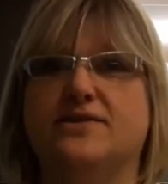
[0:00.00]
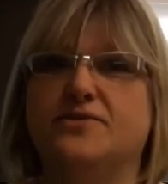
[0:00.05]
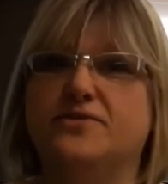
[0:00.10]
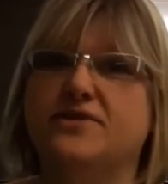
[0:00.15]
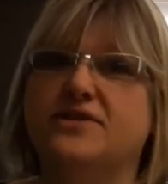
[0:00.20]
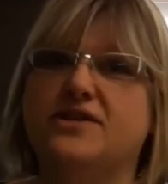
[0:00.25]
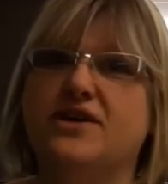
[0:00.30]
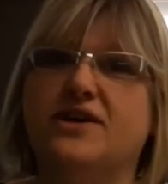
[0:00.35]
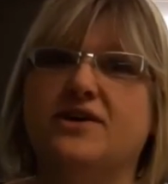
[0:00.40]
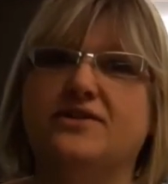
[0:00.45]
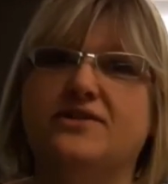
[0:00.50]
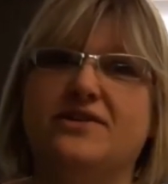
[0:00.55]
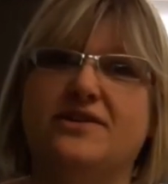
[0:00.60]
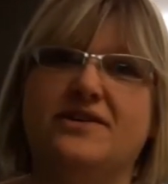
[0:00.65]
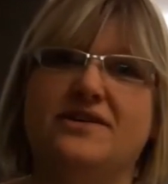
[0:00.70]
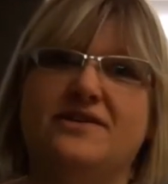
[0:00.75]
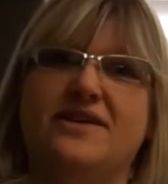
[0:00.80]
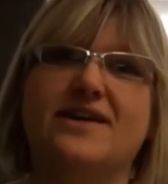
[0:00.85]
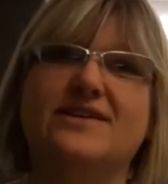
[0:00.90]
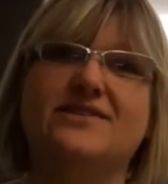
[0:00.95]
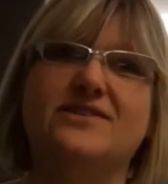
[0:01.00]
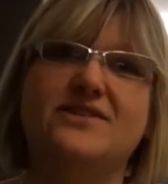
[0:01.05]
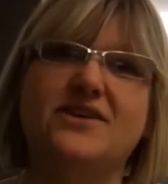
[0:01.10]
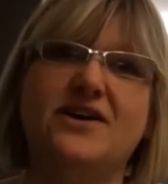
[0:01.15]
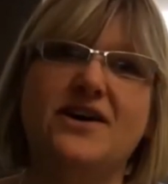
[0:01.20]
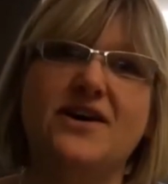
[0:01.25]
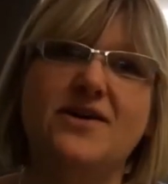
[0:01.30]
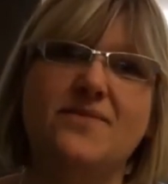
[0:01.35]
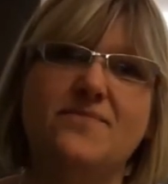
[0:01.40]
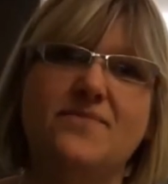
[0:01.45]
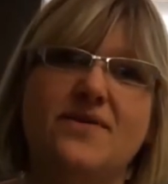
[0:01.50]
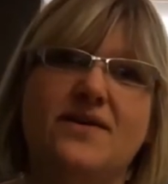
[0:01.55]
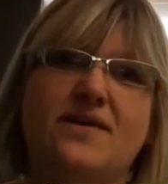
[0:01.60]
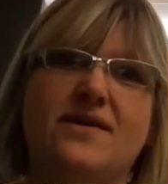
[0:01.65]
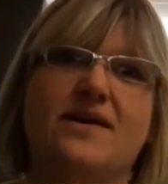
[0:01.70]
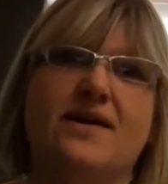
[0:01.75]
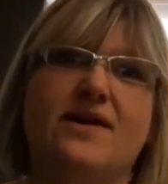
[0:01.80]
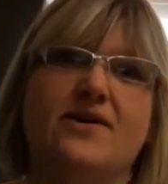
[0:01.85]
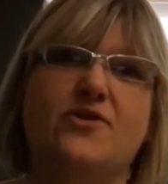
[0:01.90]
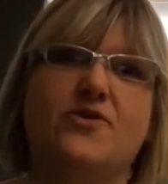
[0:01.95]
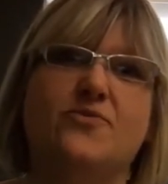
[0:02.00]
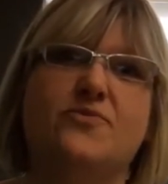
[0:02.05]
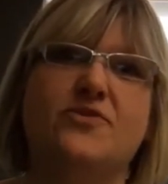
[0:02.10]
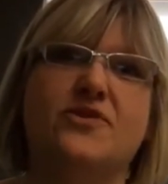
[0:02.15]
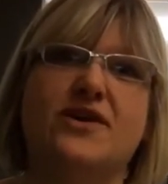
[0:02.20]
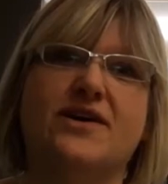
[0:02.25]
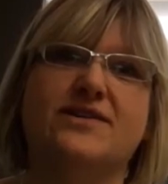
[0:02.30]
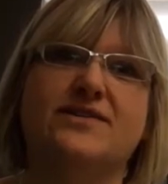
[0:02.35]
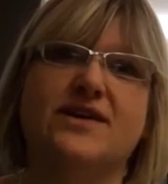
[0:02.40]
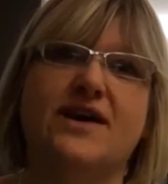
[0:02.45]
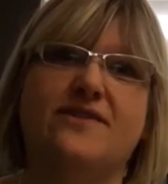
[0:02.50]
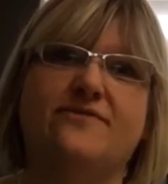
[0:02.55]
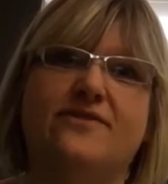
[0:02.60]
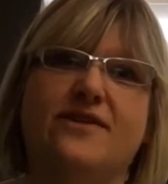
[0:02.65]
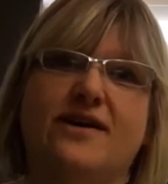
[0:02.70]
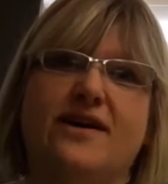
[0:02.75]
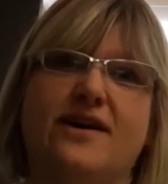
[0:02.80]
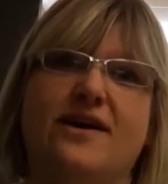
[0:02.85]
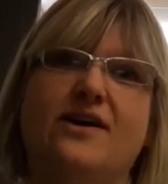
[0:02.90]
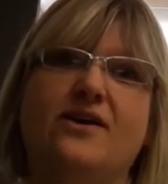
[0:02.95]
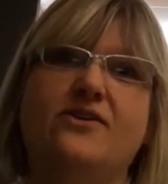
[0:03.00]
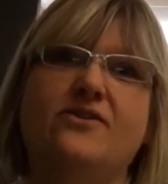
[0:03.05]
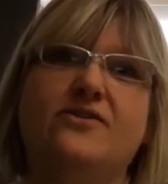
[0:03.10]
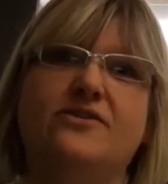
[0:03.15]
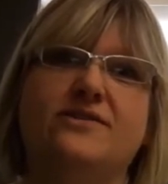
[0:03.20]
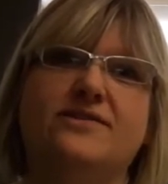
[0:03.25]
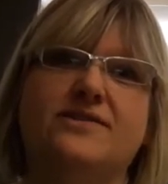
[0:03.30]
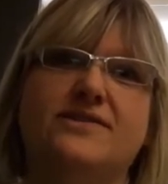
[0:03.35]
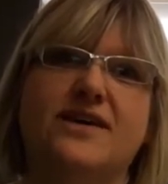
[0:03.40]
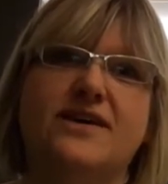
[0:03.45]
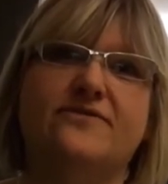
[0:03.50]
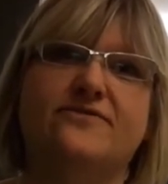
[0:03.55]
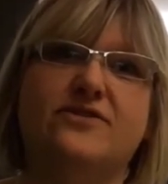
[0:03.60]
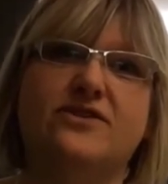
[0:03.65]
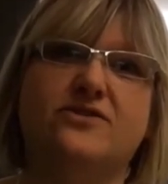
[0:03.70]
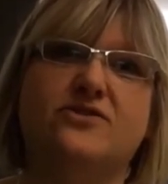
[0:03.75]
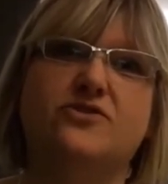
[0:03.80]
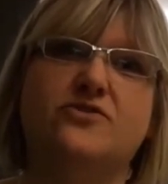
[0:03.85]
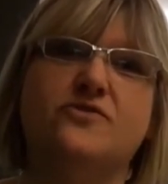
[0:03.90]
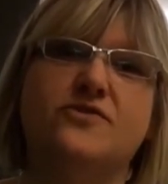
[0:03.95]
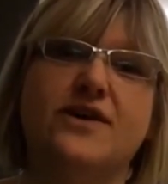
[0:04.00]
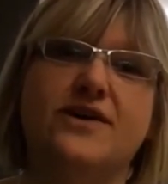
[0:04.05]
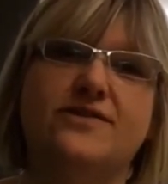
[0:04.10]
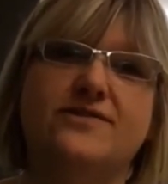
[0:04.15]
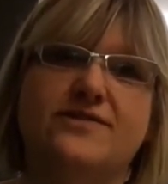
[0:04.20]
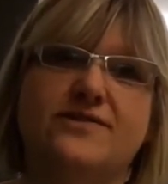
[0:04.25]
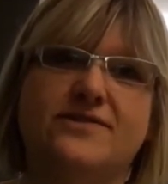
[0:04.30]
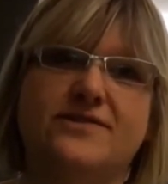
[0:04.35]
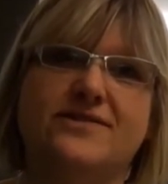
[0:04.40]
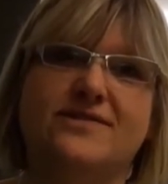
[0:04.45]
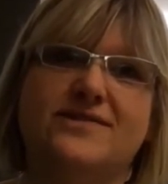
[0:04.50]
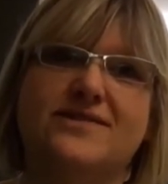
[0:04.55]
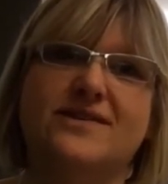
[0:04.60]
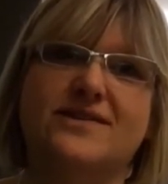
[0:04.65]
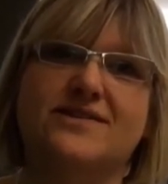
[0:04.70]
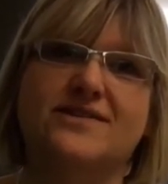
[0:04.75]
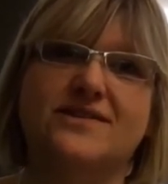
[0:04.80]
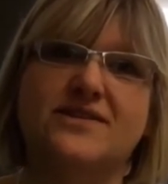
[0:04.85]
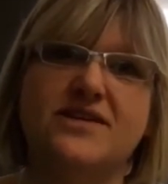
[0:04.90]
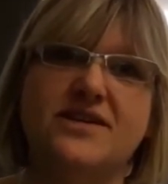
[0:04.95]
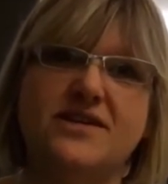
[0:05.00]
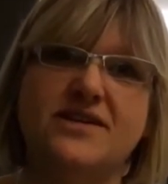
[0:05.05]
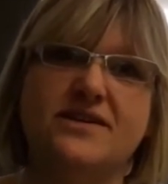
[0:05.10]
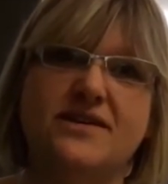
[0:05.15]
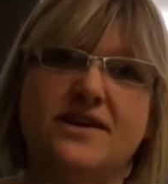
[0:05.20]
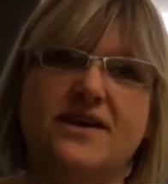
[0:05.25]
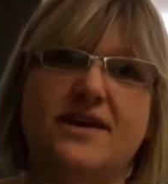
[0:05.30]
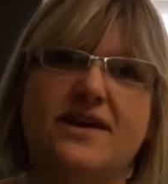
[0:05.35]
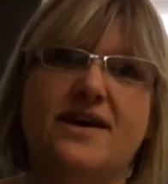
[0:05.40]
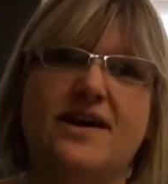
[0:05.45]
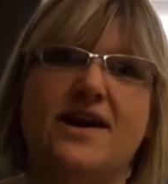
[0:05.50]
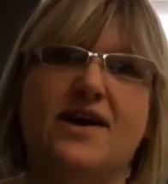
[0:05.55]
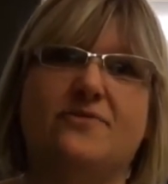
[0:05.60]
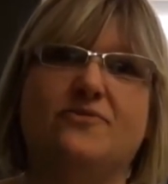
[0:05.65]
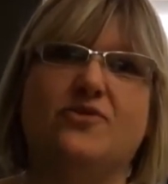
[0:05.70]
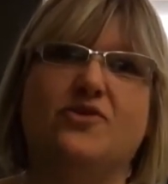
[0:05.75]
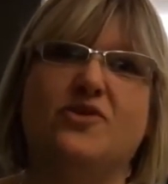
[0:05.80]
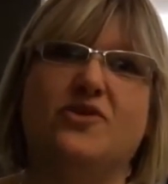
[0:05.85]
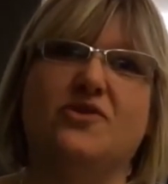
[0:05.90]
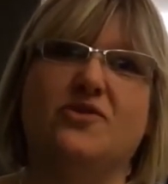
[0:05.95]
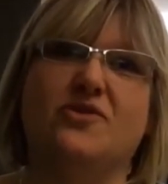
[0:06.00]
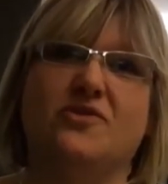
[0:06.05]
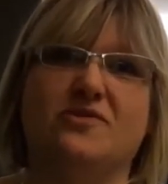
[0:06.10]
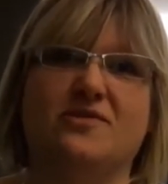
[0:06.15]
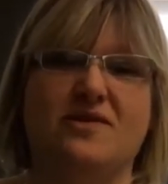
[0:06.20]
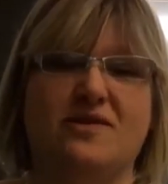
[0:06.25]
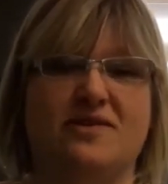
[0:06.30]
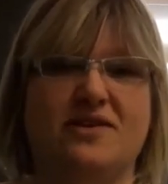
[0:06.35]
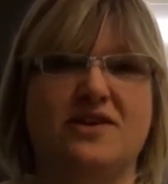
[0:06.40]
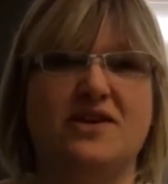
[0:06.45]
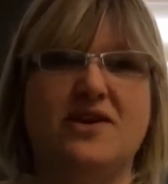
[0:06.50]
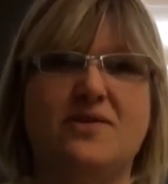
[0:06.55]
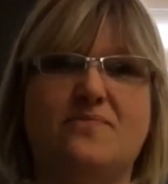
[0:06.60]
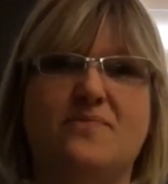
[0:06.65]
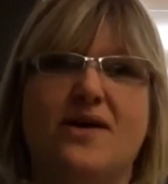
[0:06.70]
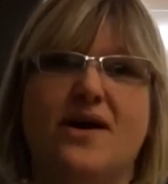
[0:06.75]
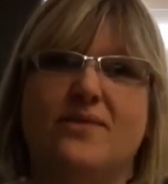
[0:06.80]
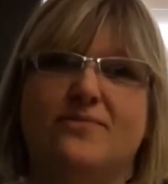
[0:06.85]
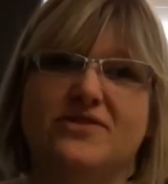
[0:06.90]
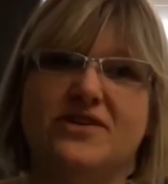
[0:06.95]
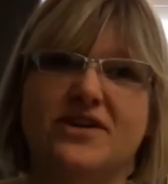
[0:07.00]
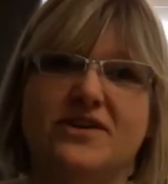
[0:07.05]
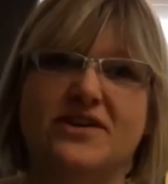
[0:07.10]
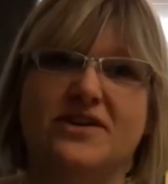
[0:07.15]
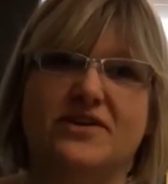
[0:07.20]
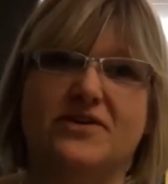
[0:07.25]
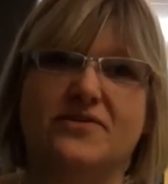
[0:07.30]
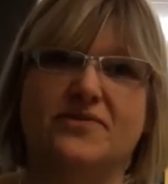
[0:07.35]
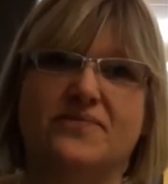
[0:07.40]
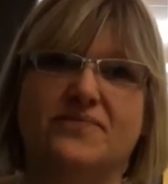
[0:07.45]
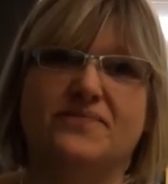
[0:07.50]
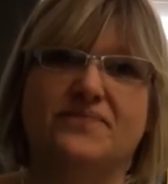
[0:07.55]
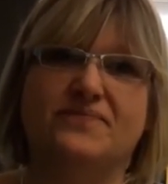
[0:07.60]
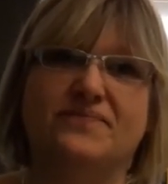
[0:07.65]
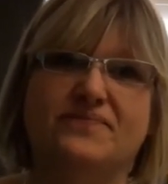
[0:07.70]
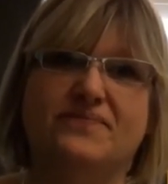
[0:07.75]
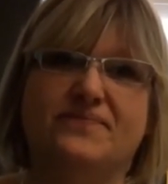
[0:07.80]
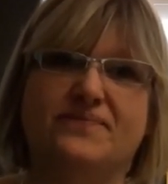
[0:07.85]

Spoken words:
So until next time, I hope you guys have a health and safety 2016, and we'll keep updating you.